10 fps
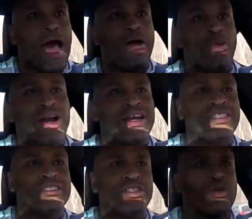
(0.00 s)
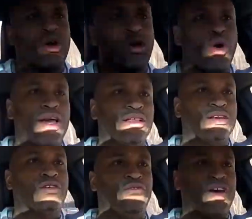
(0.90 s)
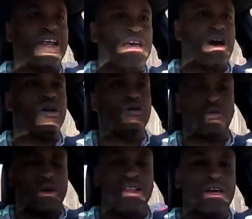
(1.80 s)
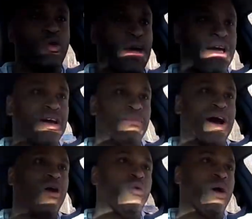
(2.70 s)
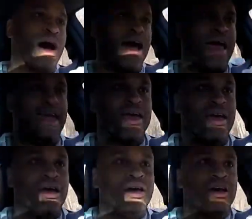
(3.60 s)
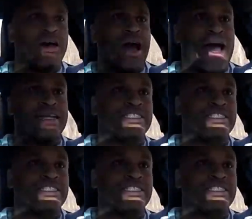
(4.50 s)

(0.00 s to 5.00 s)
I wanted to do a quick little video, really quick, about why I